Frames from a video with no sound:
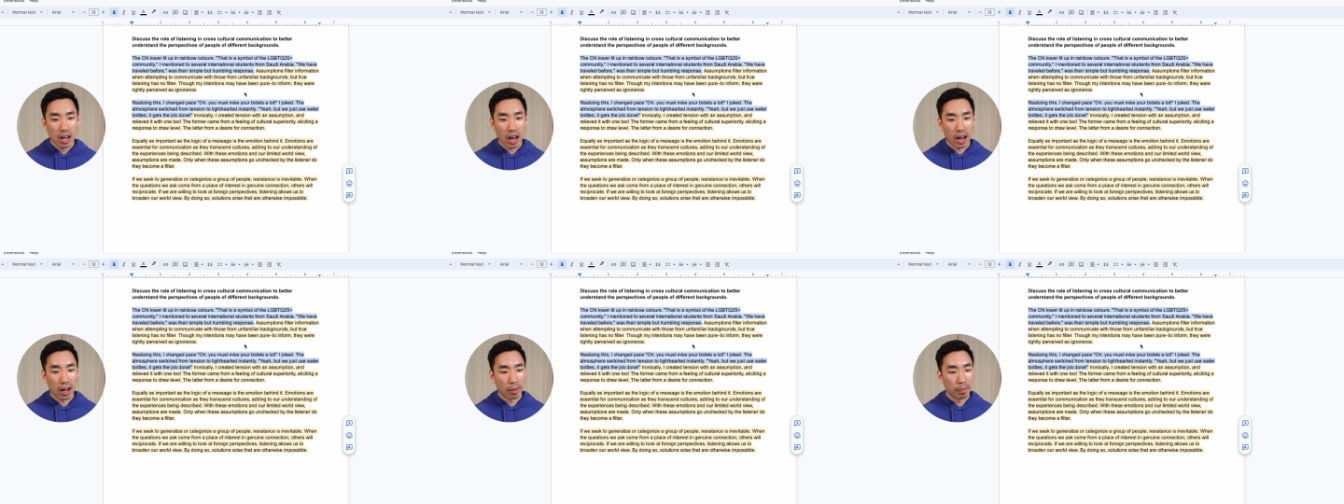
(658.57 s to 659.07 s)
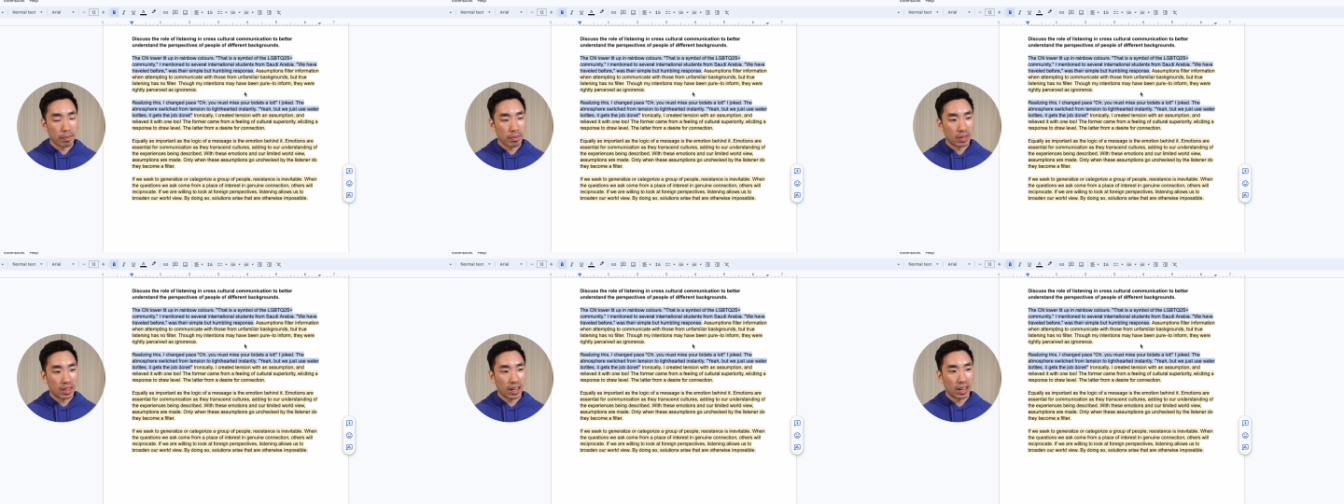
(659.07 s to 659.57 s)
um,
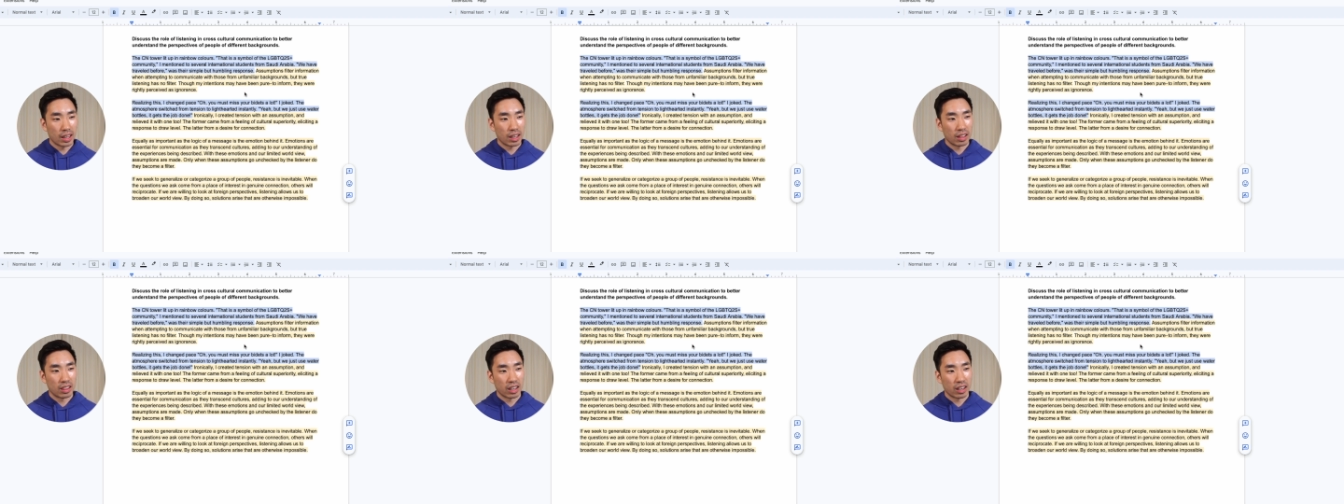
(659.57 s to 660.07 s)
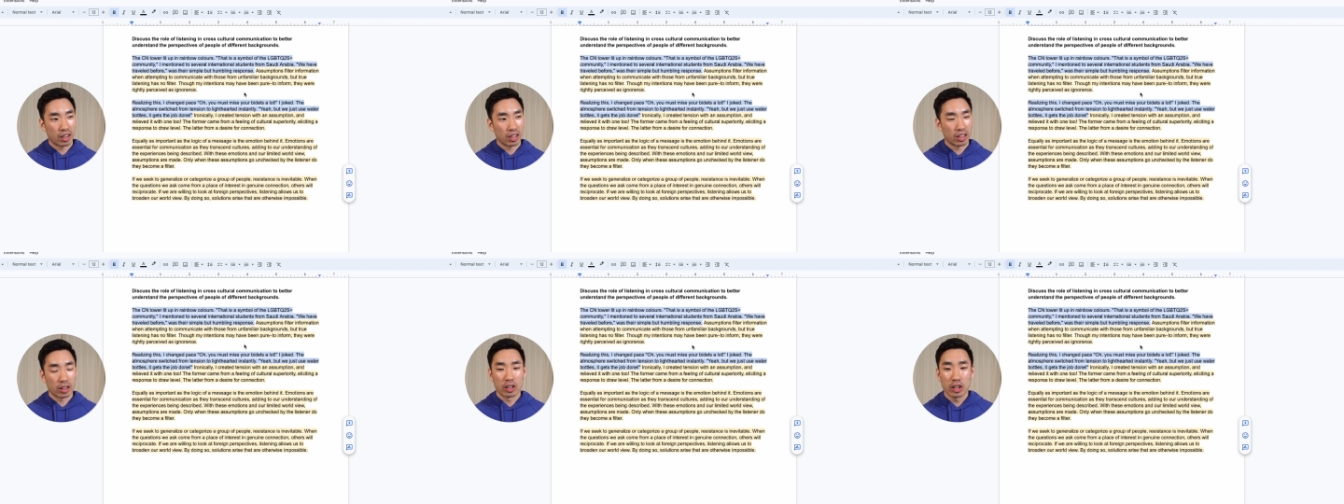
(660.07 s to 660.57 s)
they, they're,
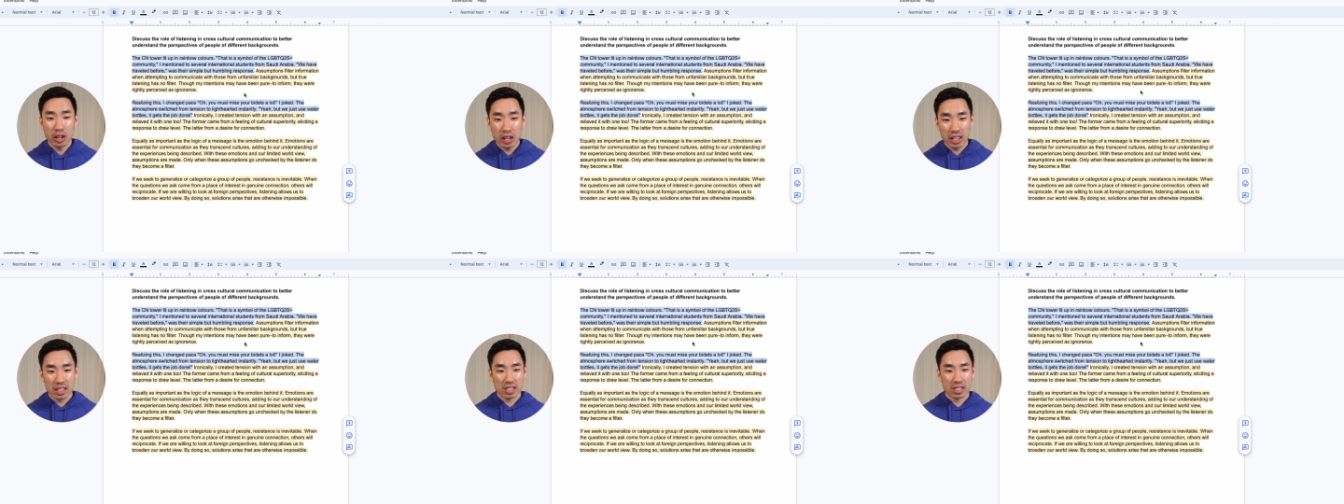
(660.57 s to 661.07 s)
they're good in a